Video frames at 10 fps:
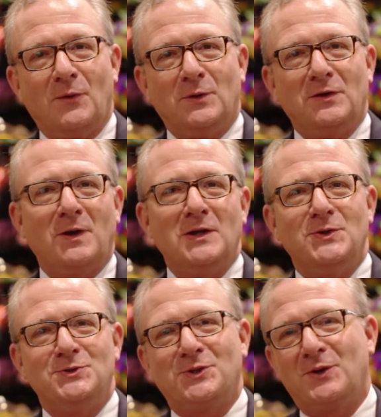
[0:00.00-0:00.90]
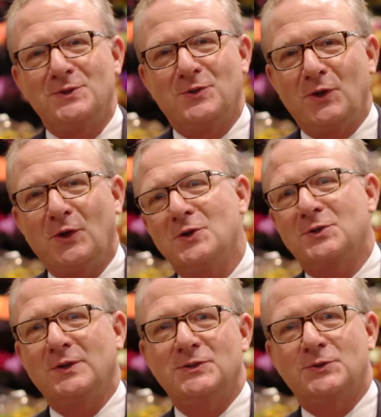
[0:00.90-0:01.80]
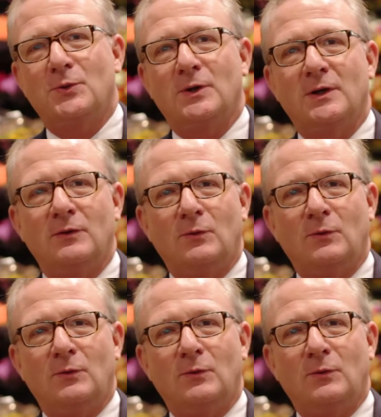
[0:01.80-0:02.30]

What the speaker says: Whenever I do tours of the grocery store,